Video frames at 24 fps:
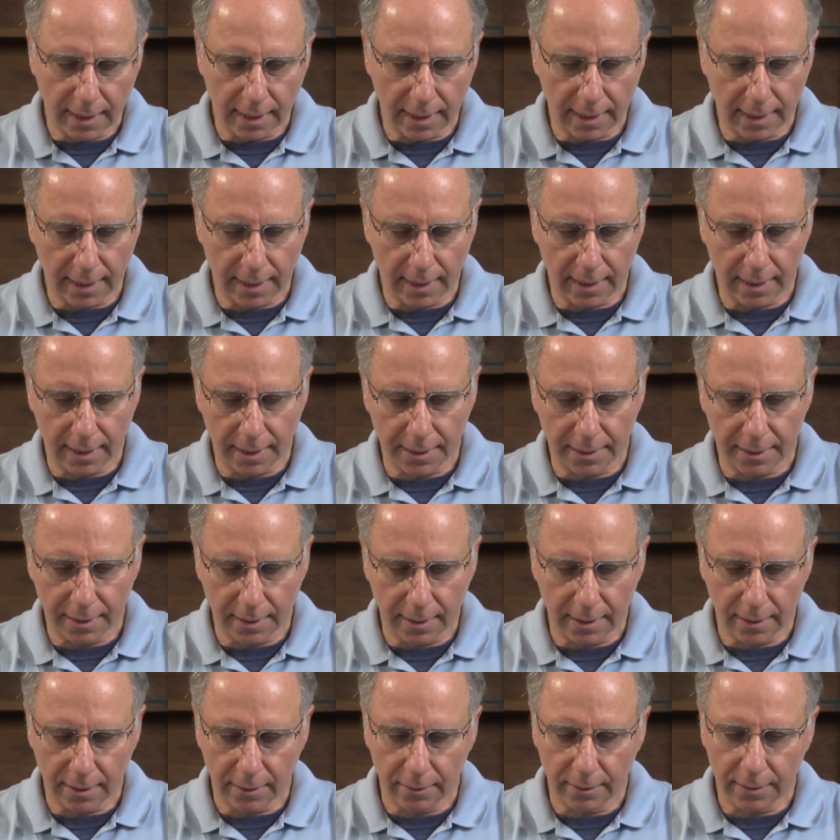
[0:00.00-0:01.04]
And
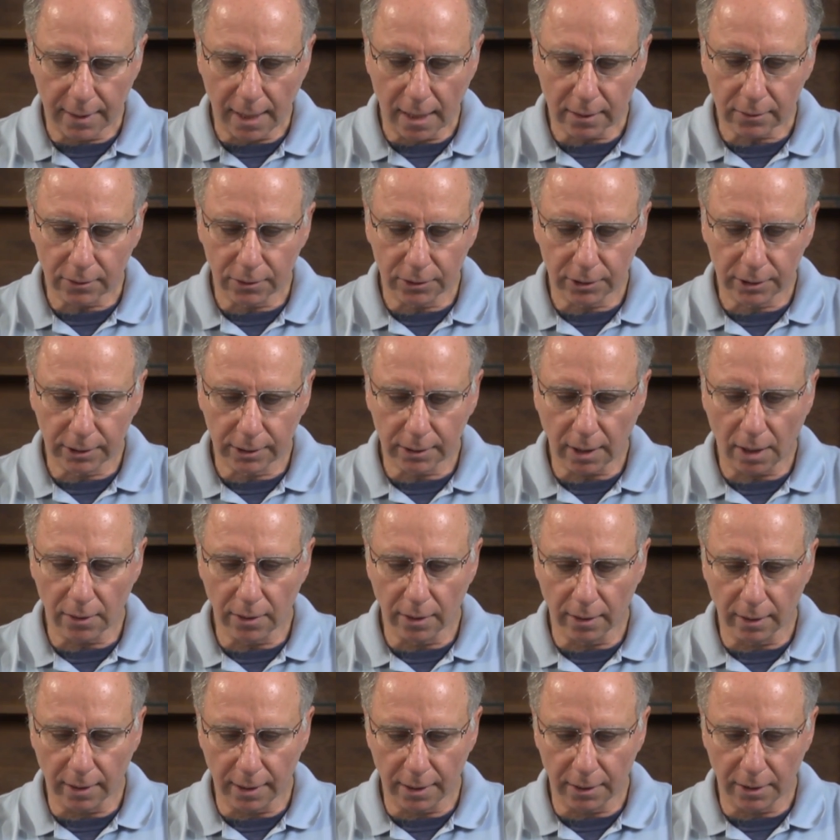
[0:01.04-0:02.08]
Dr.
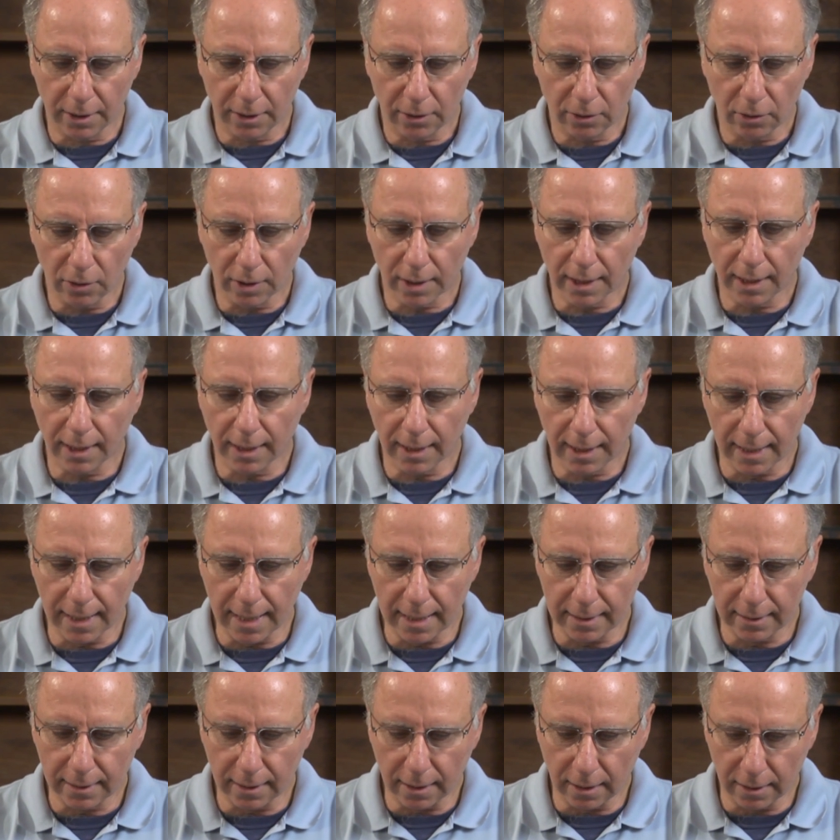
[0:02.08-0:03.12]
Sutherland, in looking
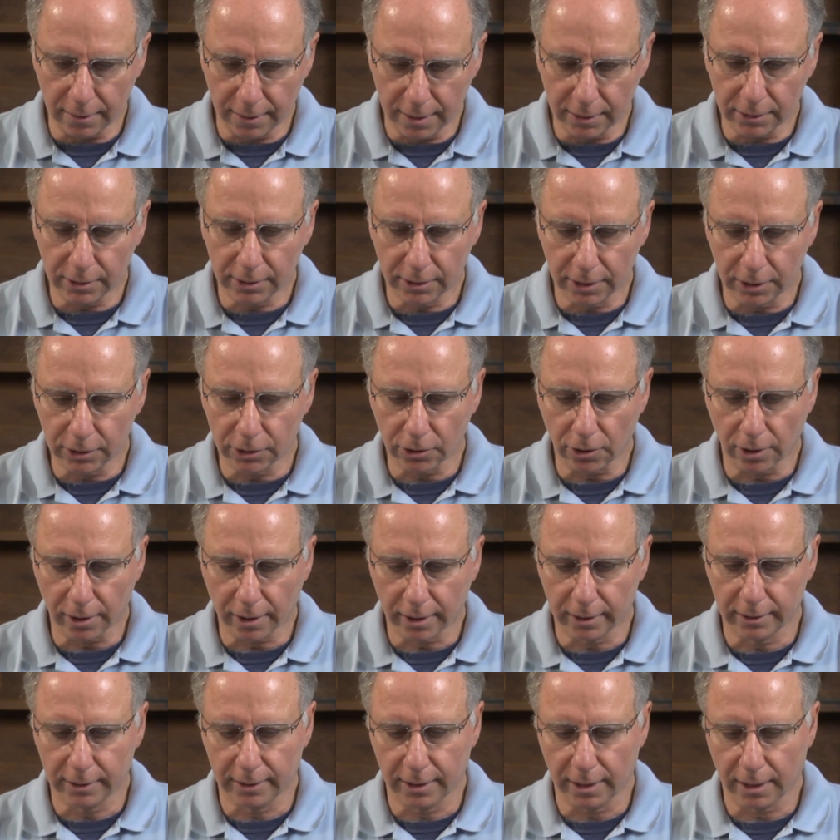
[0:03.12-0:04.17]
at this
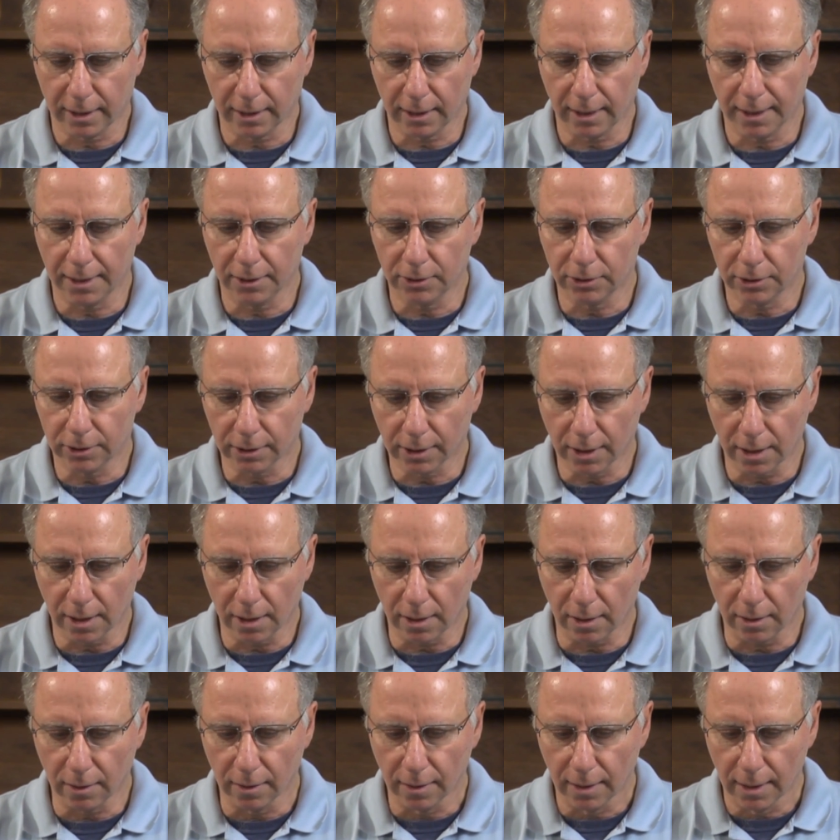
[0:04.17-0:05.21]
disarticulated
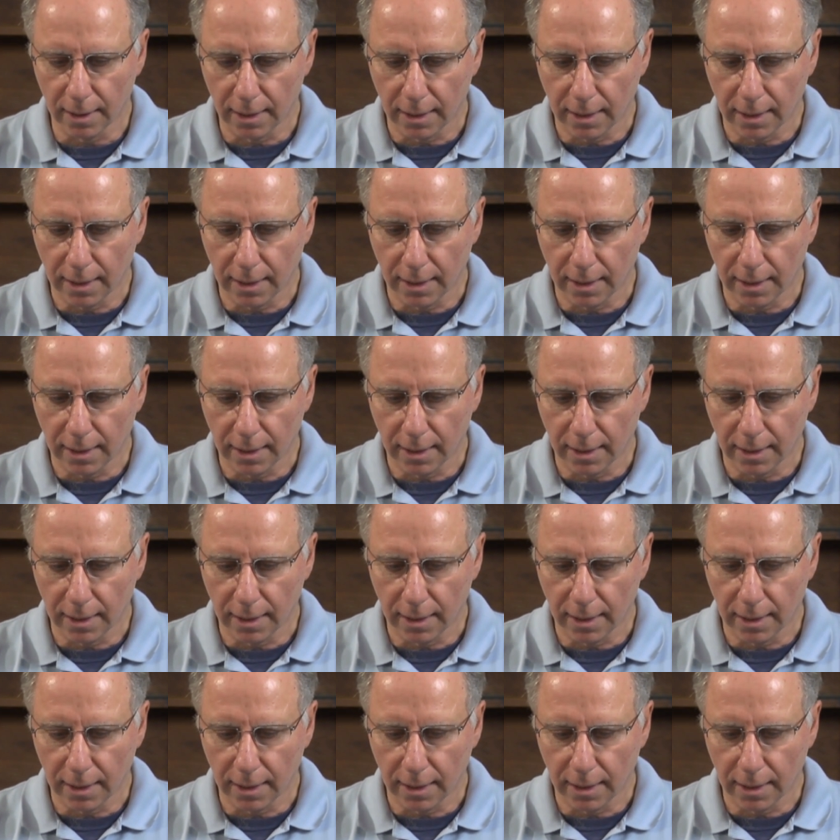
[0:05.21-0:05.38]
skull,